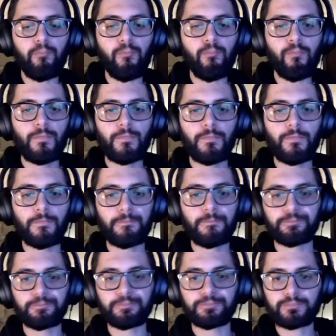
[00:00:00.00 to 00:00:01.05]

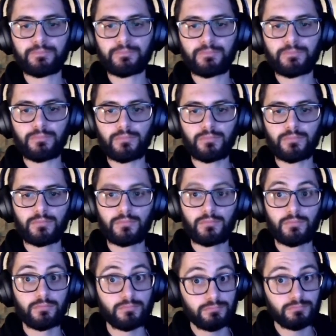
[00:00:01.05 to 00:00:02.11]

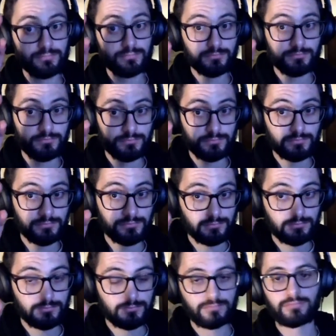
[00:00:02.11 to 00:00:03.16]

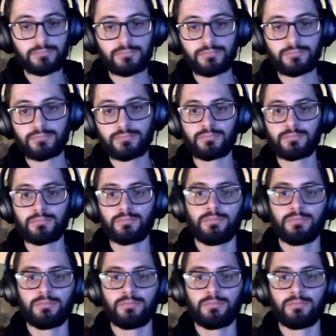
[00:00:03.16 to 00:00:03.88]
No words are spoken by the person on screen.